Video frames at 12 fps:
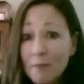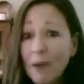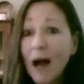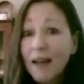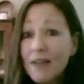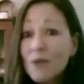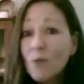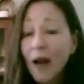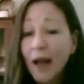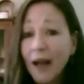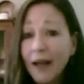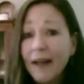by the
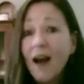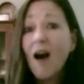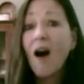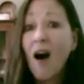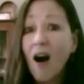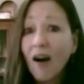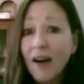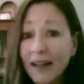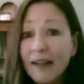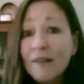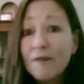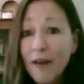way, are
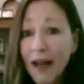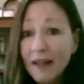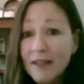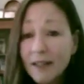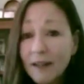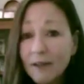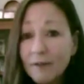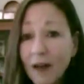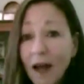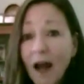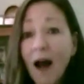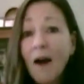ineffective.
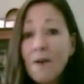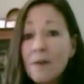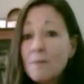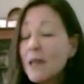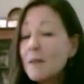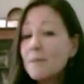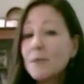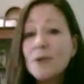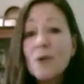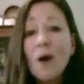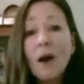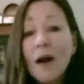Are the people who
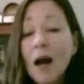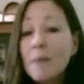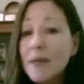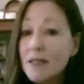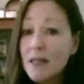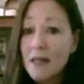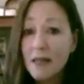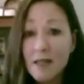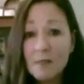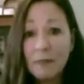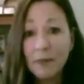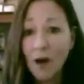are coming to this
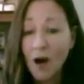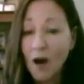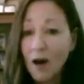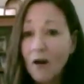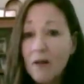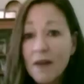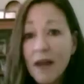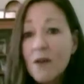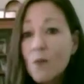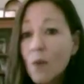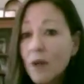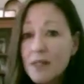blog, are they the
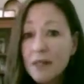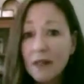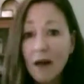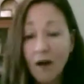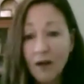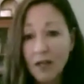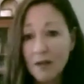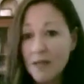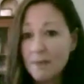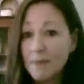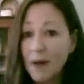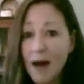ones that are going to be
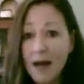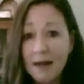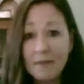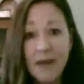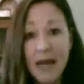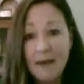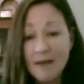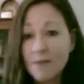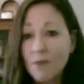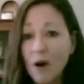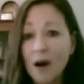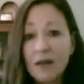buying baby
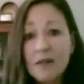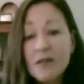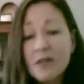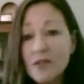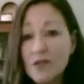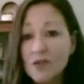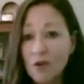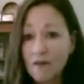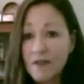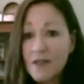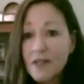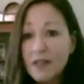products and
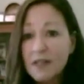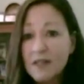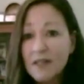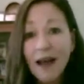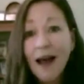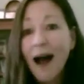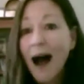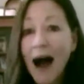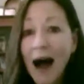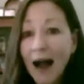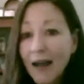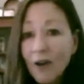services?
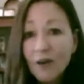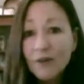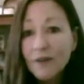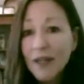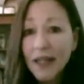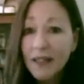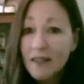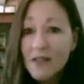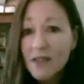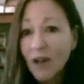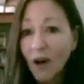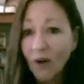I don't think
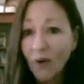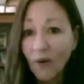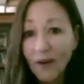so.